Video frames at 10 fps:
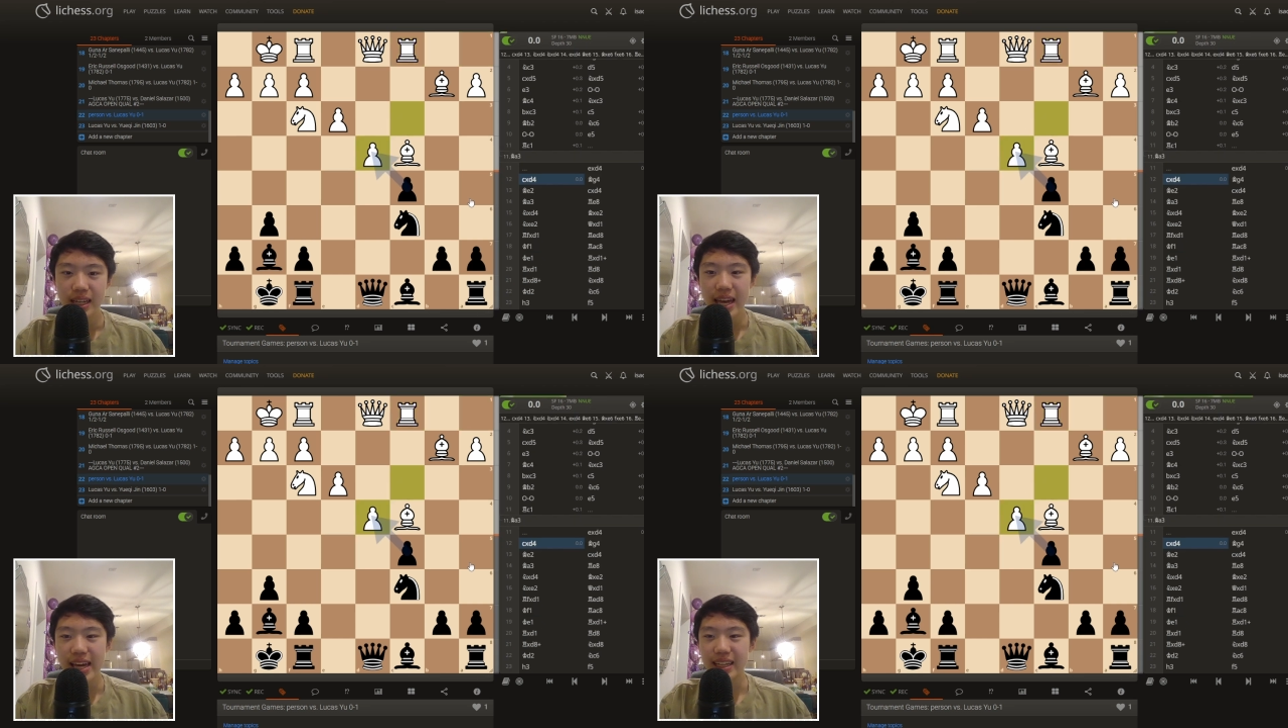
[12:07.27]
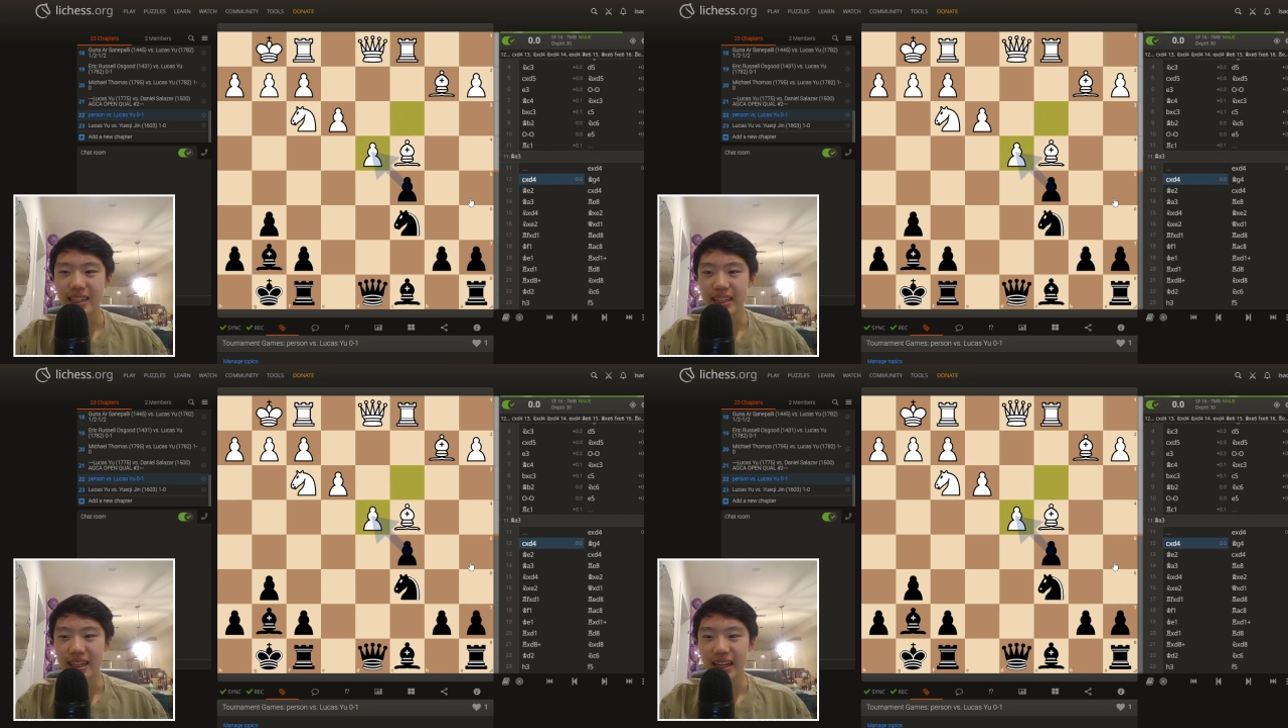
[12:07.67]

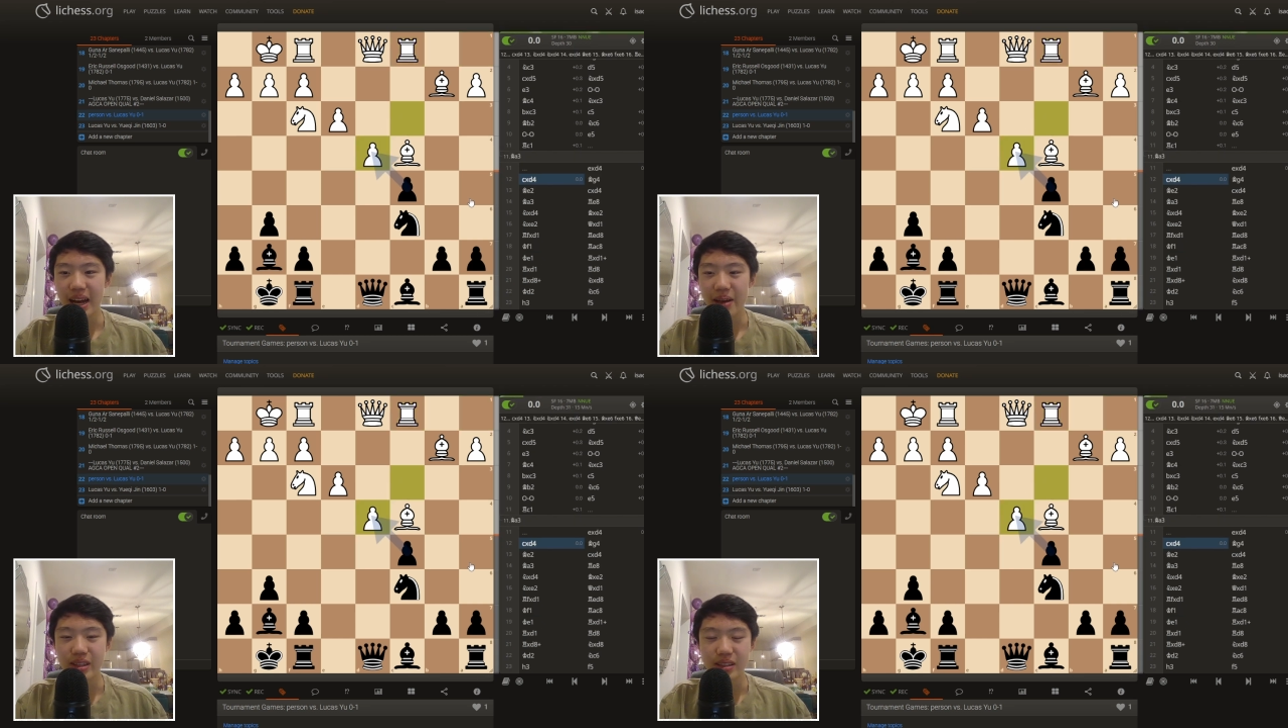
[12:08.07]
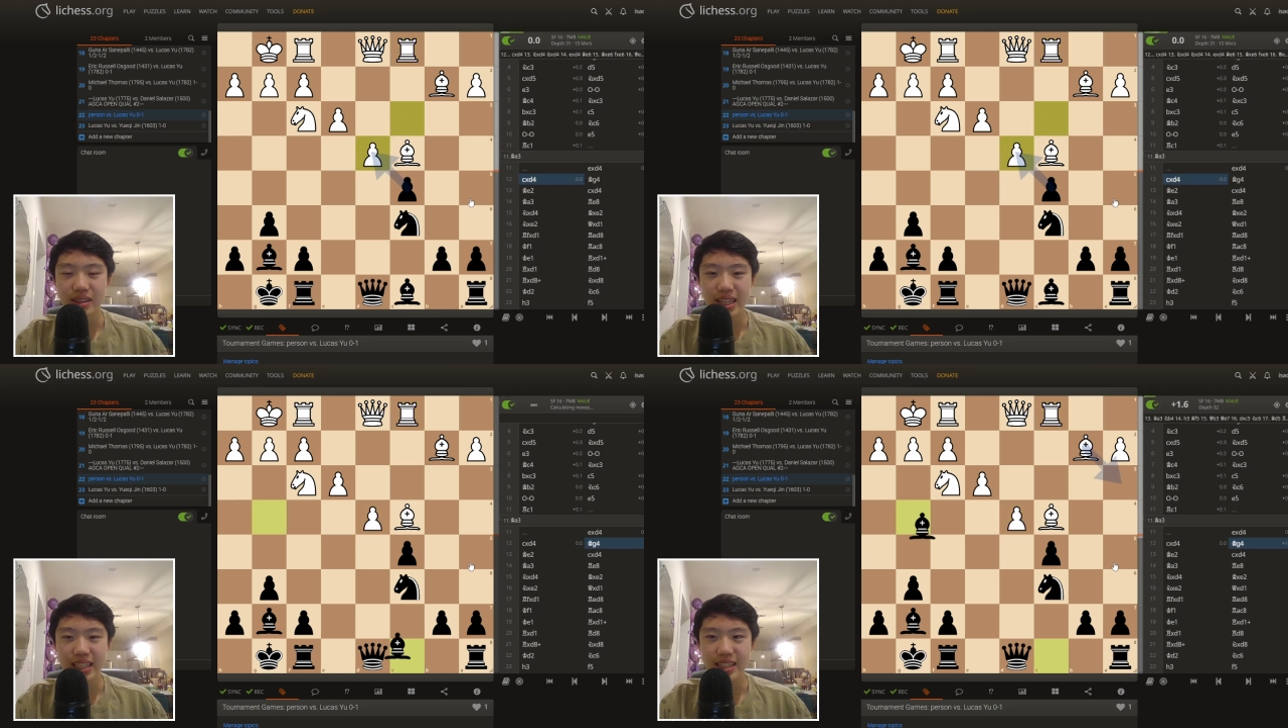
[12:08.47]
and I
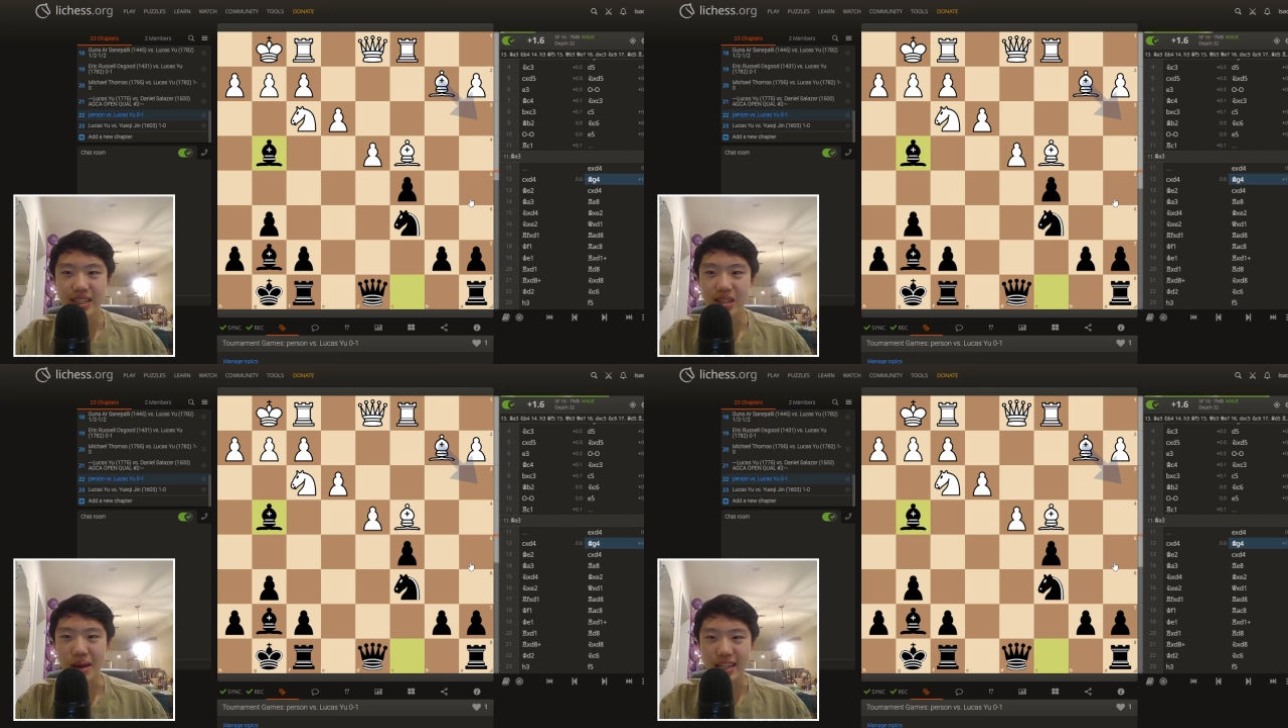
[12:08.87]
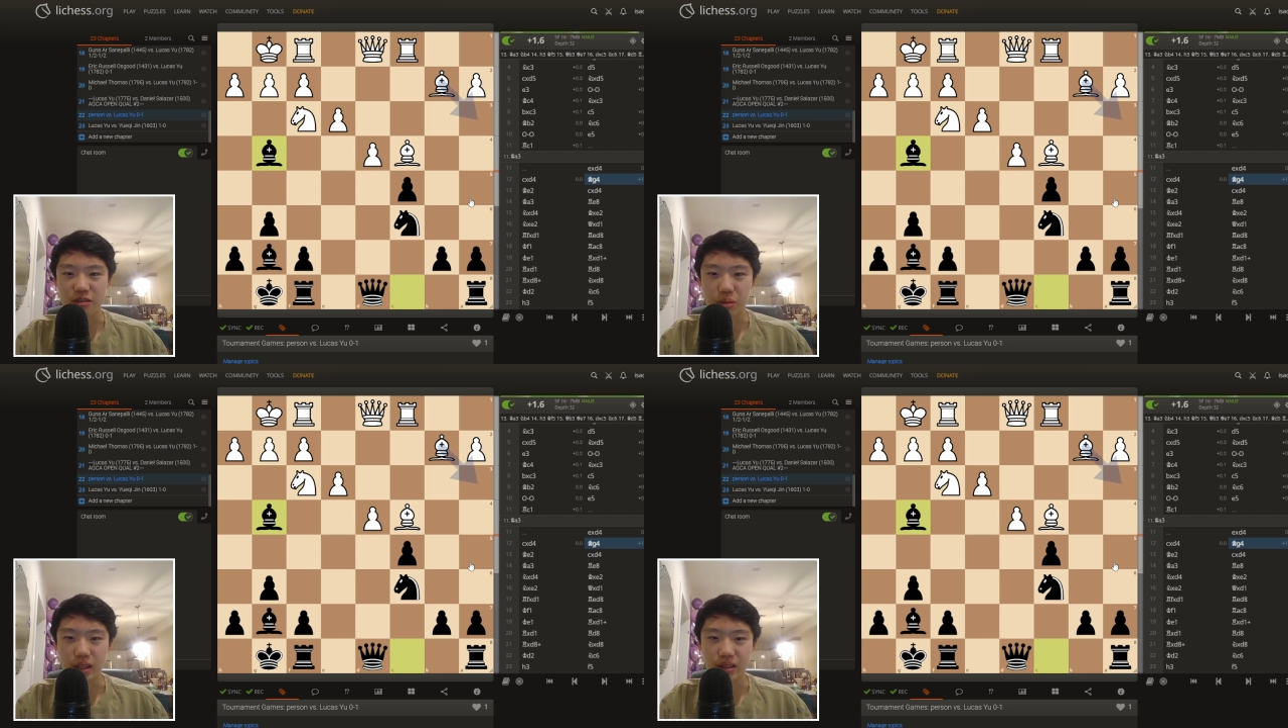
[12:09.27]
think this is a
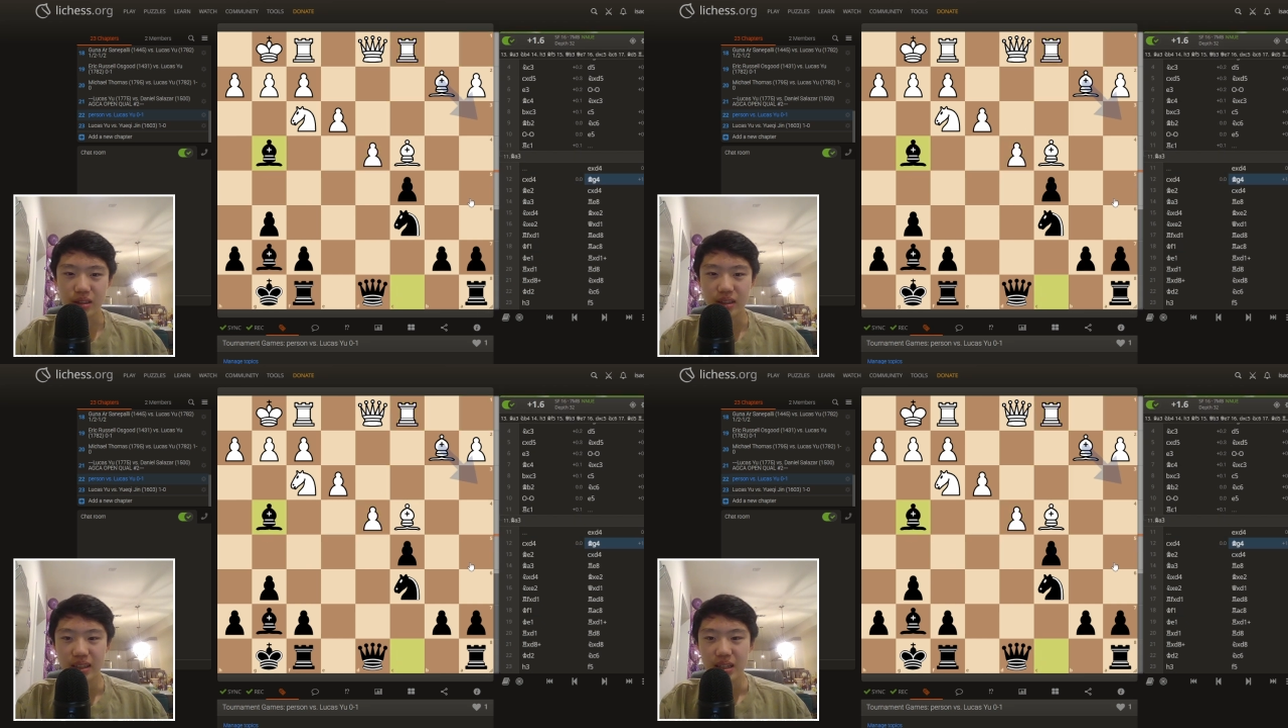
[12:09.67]
massive blunder,